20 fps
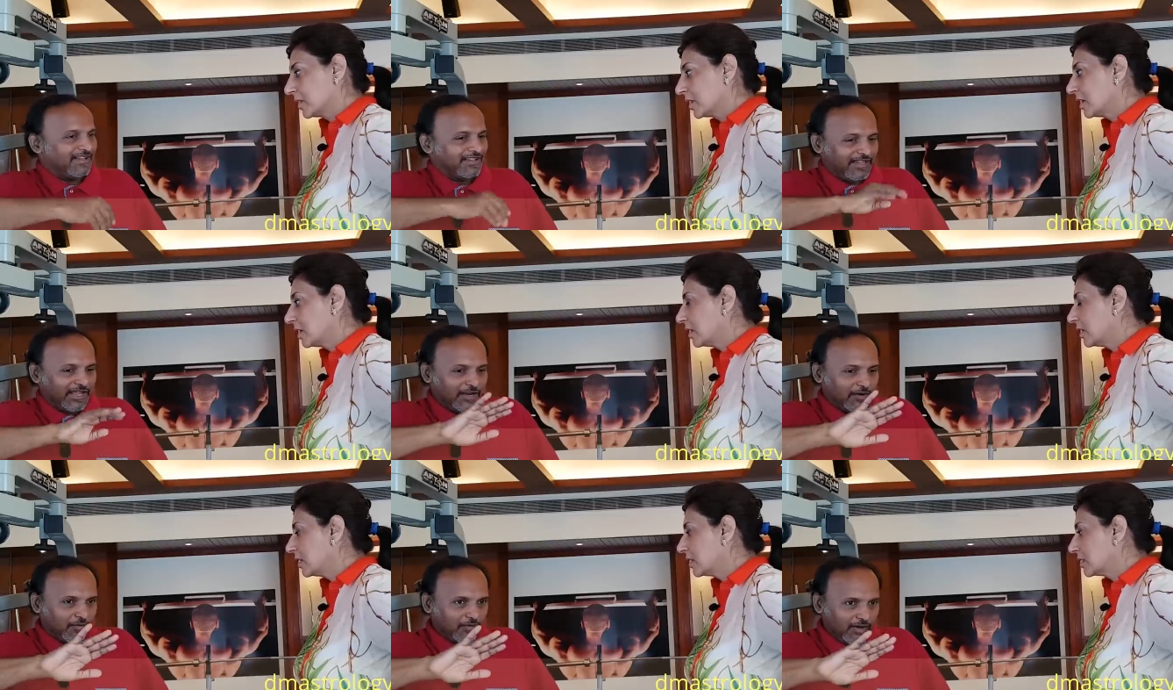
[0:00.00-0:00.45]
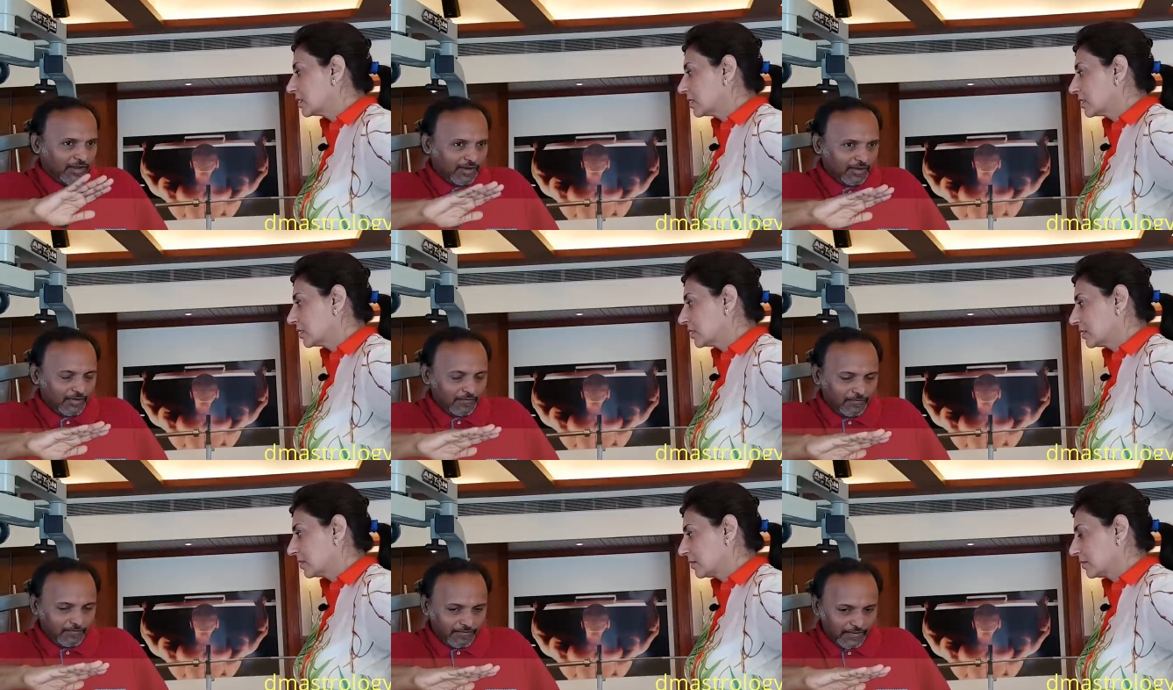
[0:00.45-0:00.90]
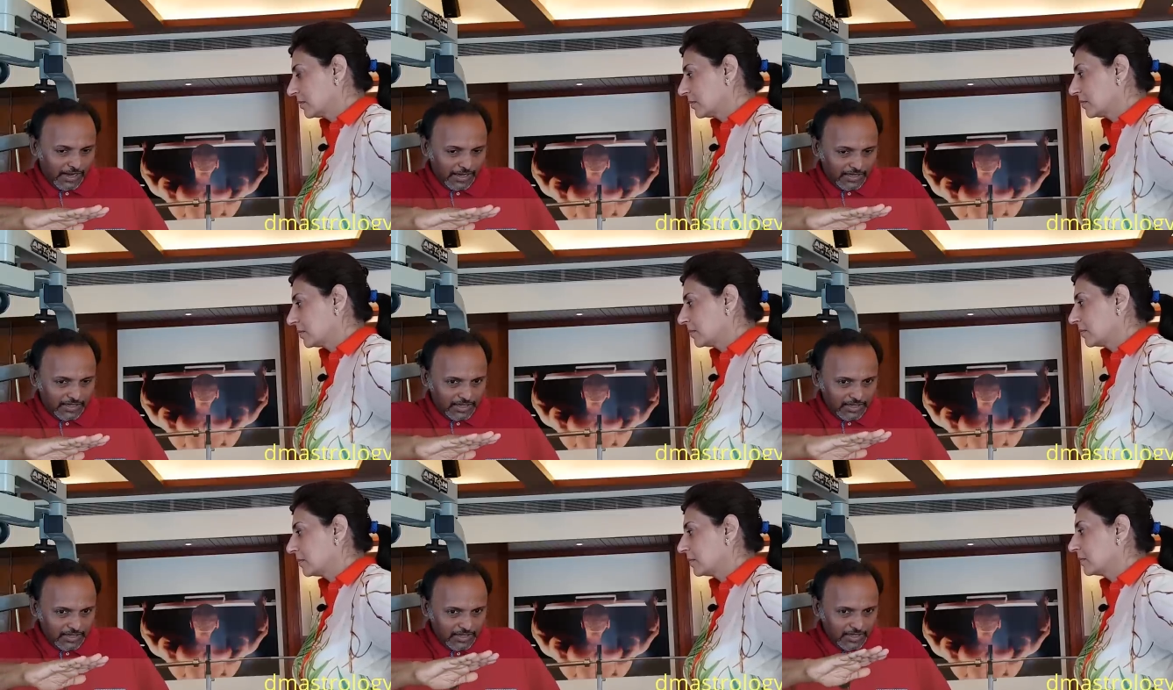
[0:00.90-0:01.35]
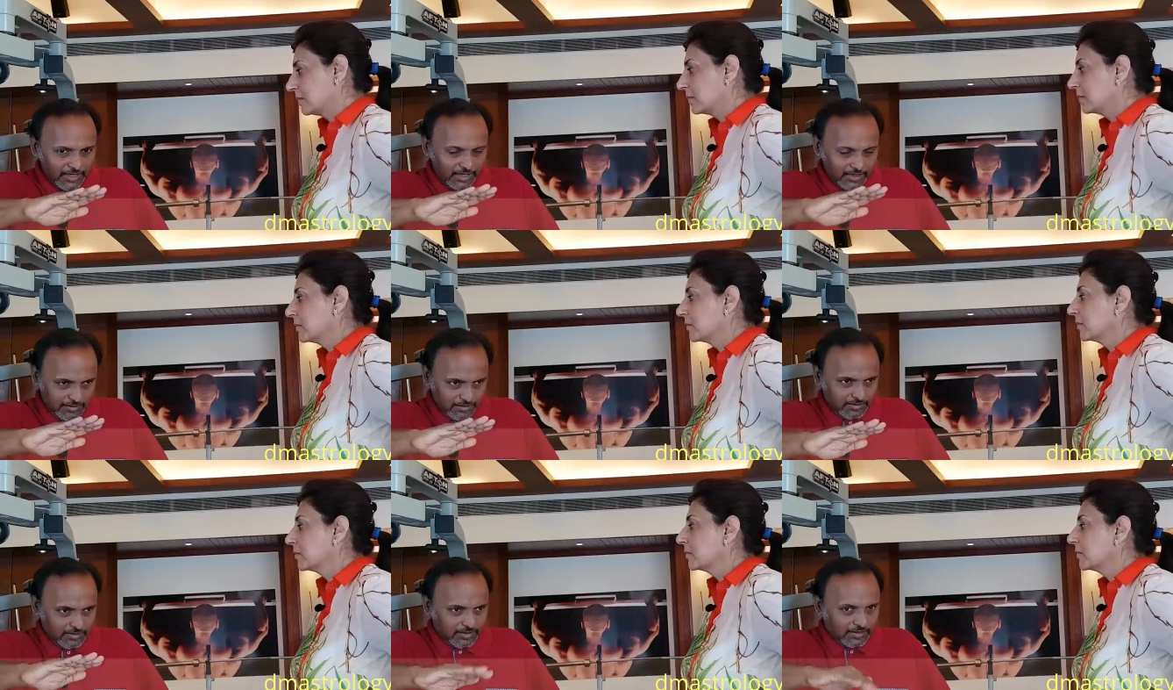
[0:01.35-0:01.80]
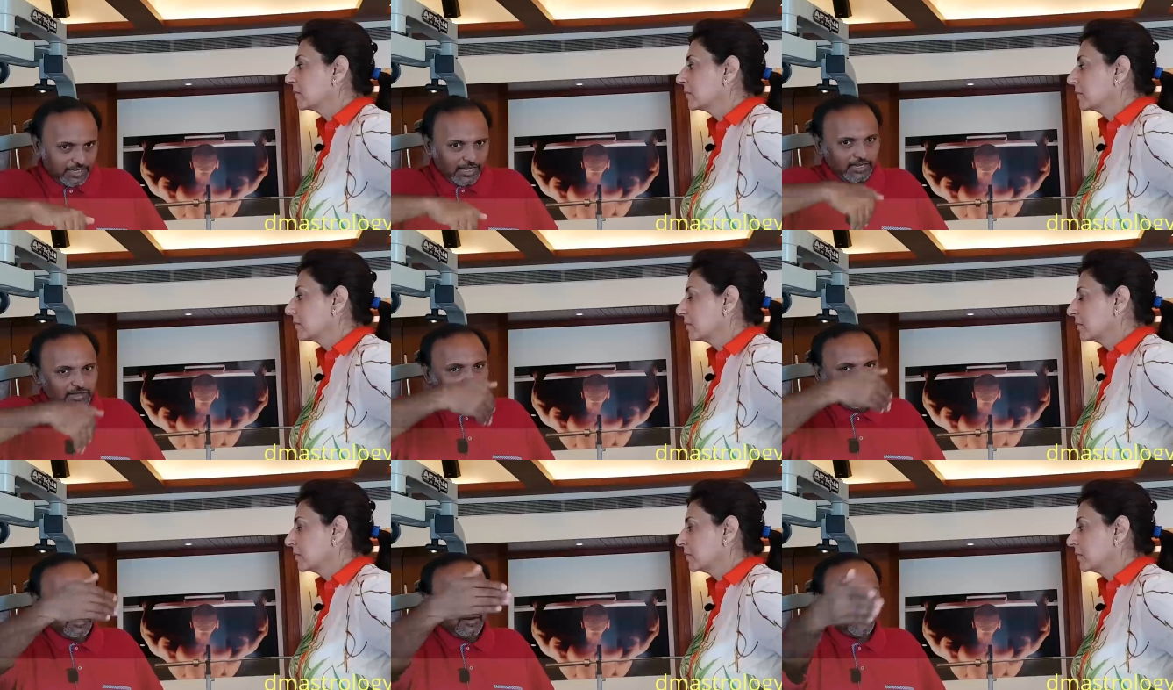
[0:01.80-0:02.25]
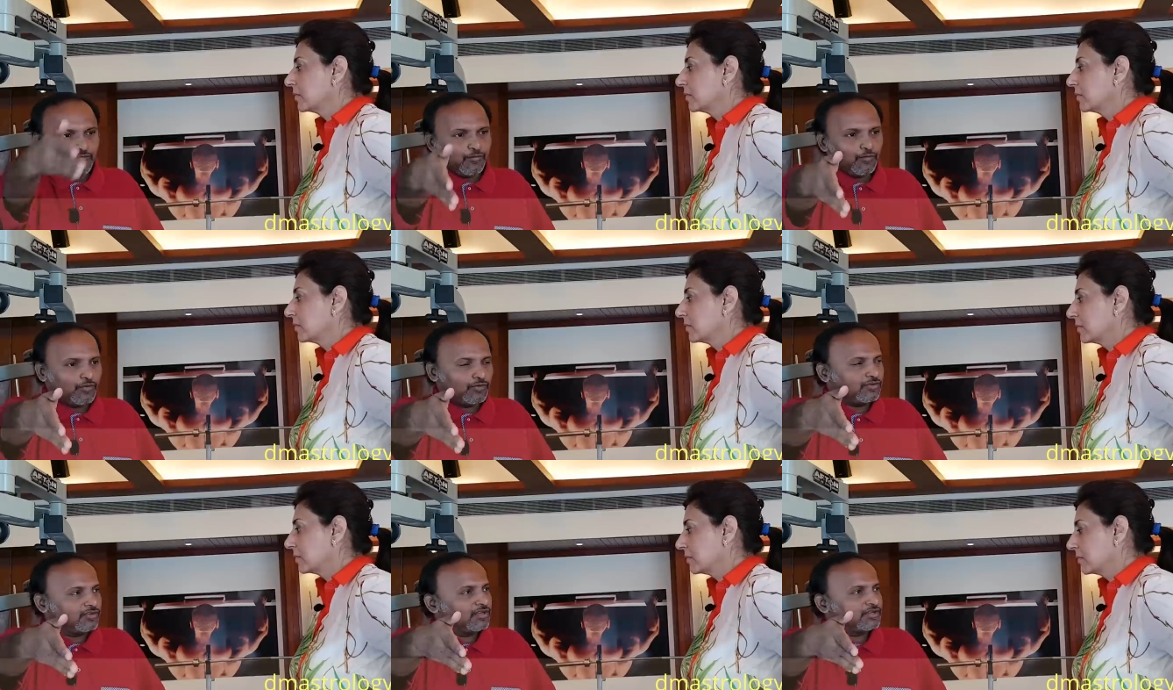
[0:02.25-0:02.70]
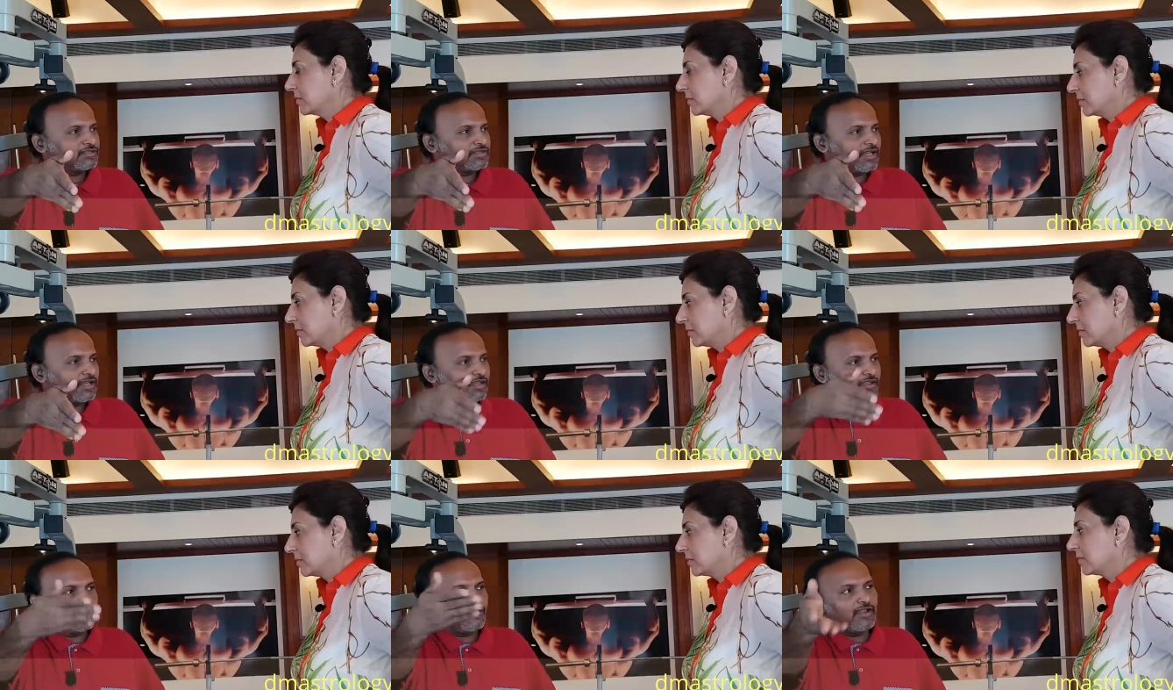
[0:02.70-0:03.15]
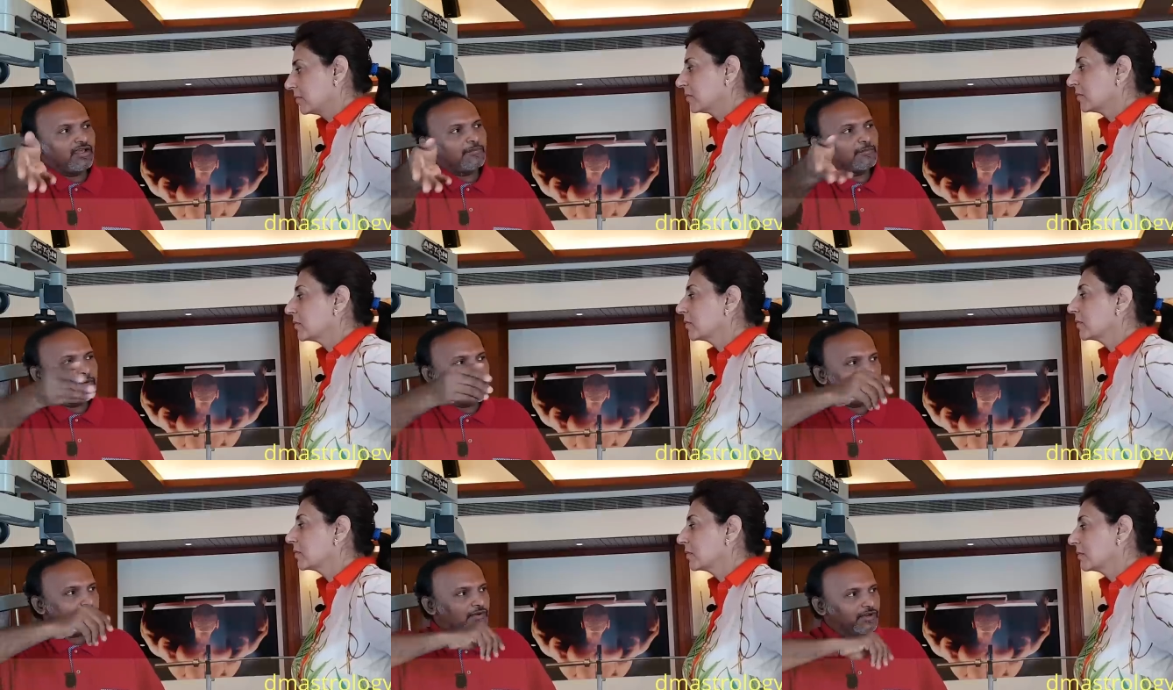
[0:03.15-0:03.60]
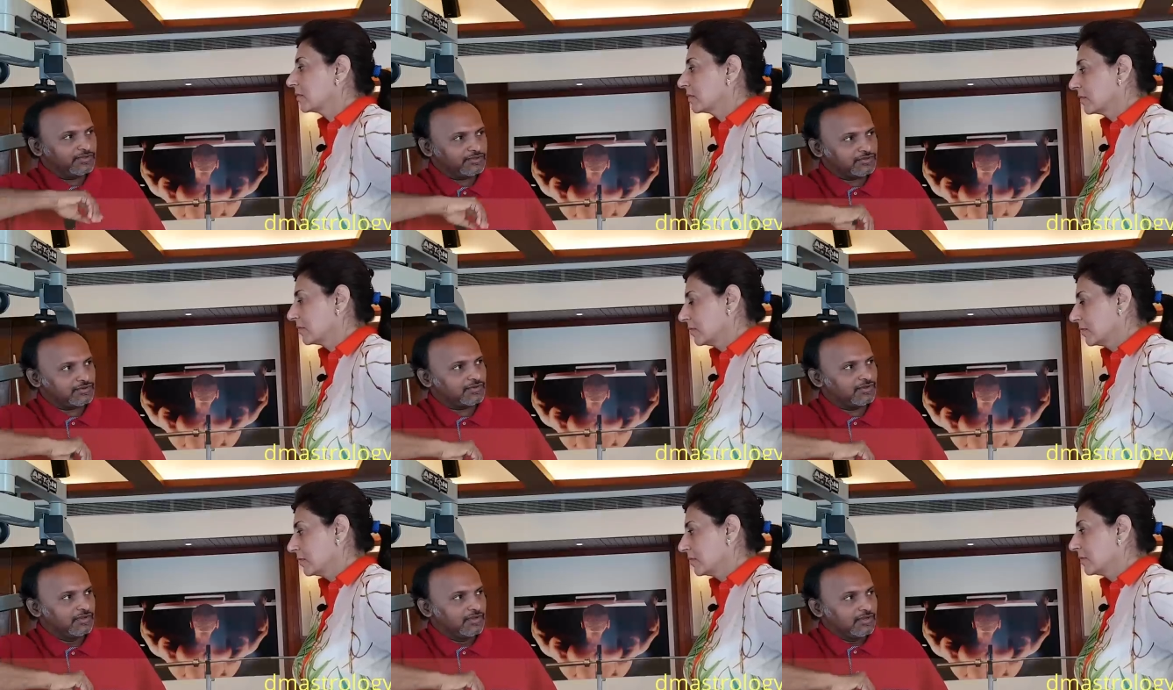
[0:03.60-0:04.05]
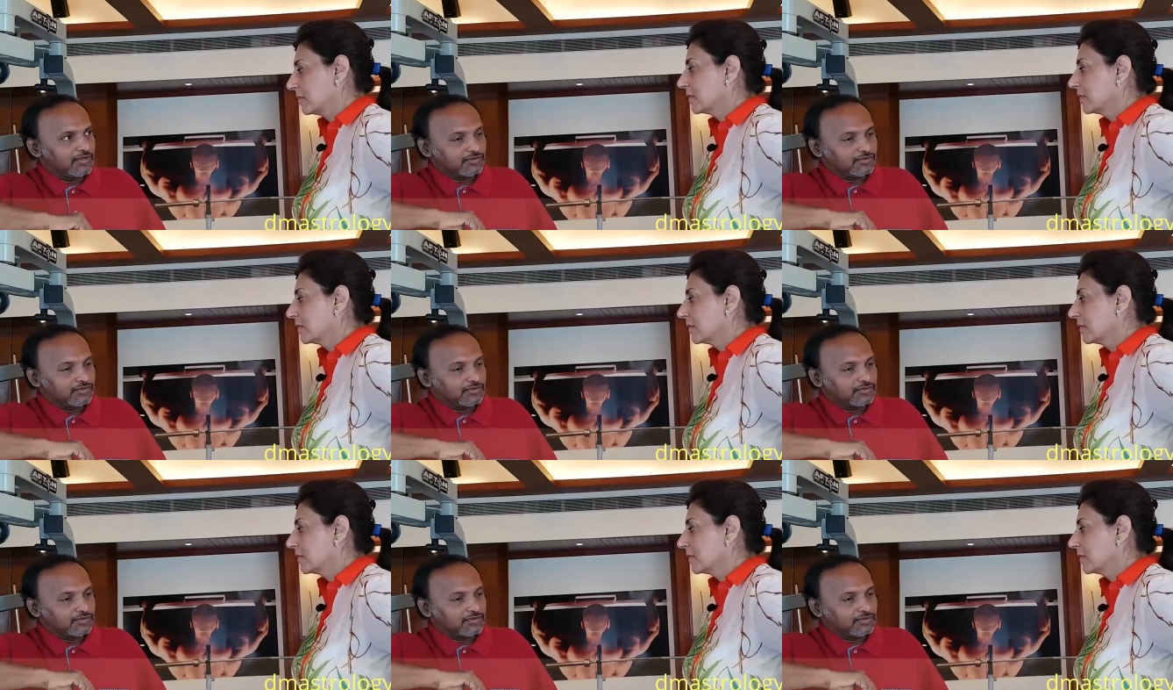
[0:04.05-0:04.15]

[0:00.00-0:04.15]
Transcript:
Speaker 1: Then only if settled, then in fourth Dasha they were able to enjoy.